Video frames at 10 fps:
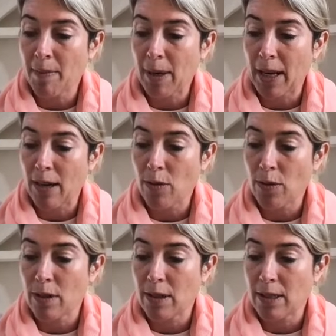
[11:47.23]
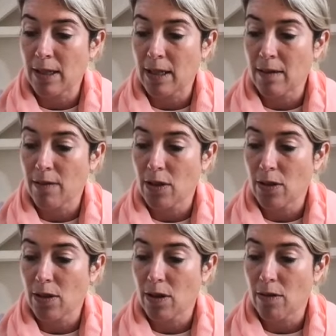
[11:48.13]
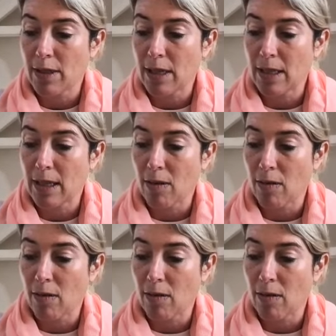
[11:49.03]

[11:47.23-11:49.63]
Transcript: but can also assist individuals who are resisting